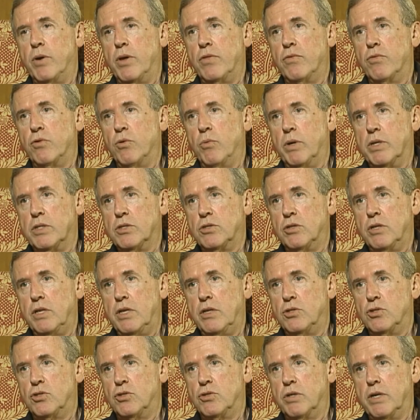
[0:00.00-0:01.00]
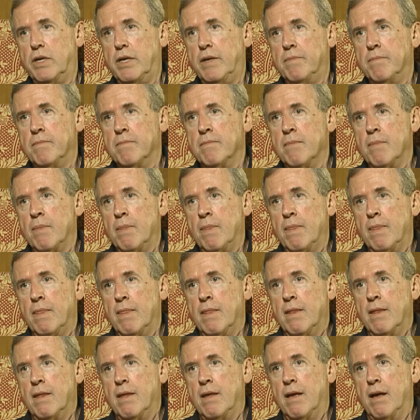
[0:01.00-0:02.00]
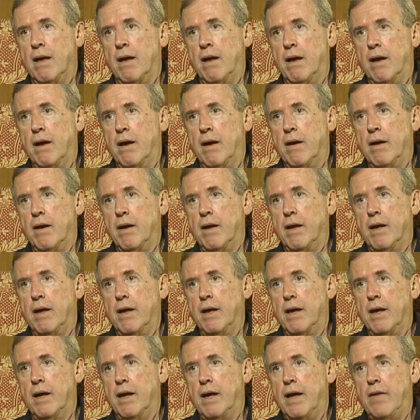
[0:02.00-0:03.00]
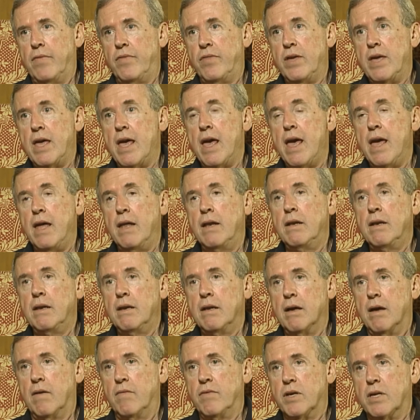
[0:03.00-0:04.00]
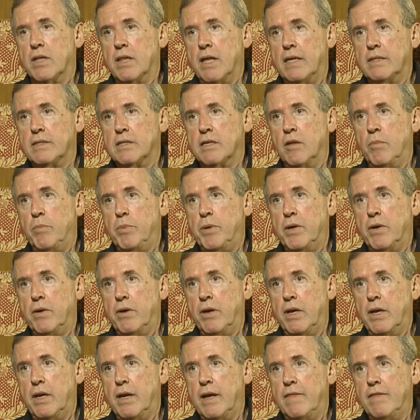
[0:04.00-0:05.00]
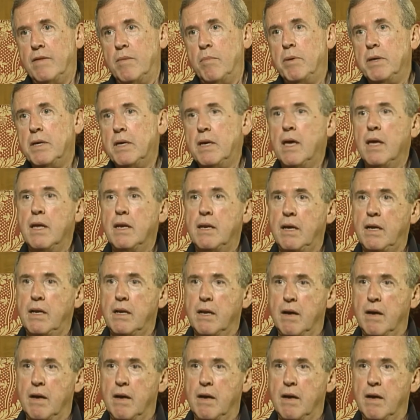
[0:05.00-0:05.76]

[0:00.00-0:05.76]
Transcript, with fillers: through Western history, uh, at the end of the classical period and the beginning